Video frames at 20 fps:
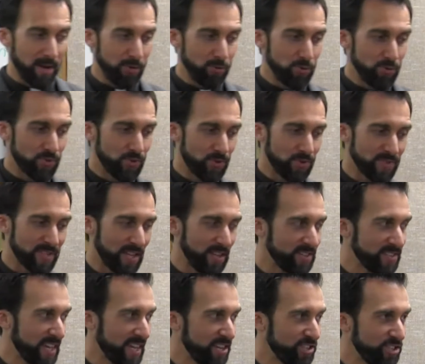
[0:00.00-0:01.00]
uh, Justo
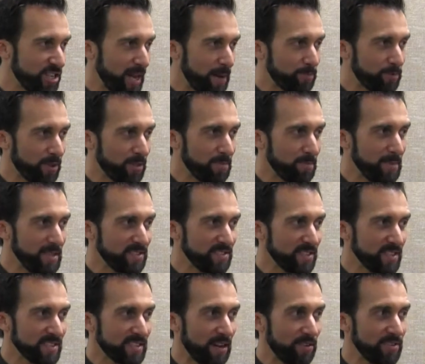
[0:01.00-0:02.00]
Gonzalez had a chapter on the
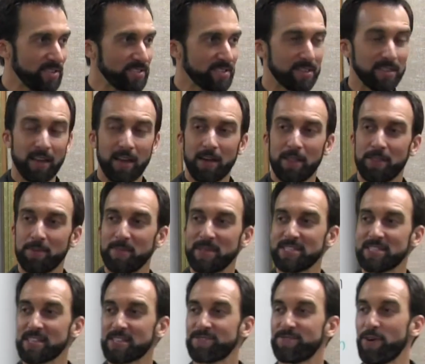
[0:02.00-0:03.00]
mystics. How it is the, the
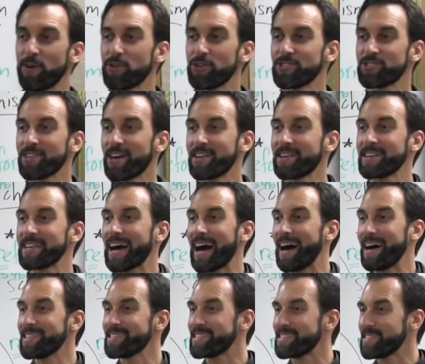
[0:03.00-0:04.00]
mystics focused on
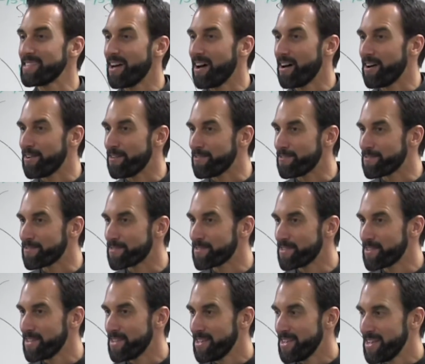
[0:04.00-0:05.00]
God's love
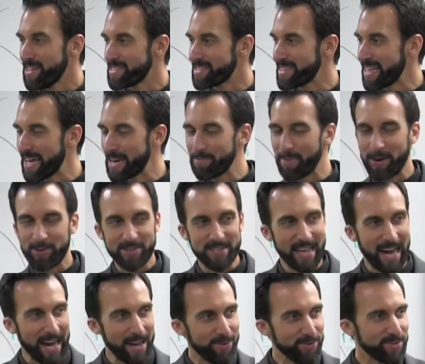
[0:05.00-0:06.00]
not about
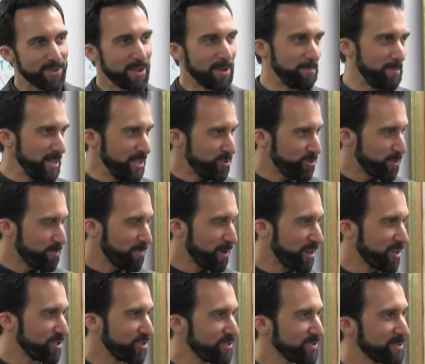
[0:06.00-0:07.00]
God who's going to beat you and
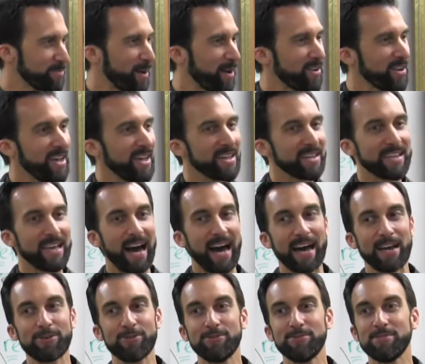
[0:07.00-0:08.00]
punish you. It's about
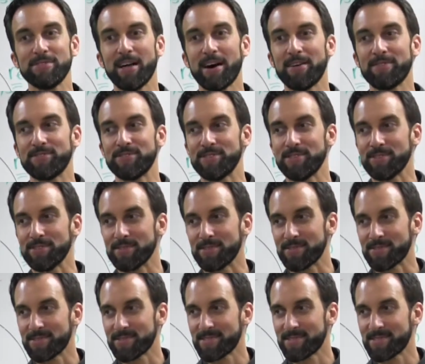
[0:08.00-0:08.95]
God who loves you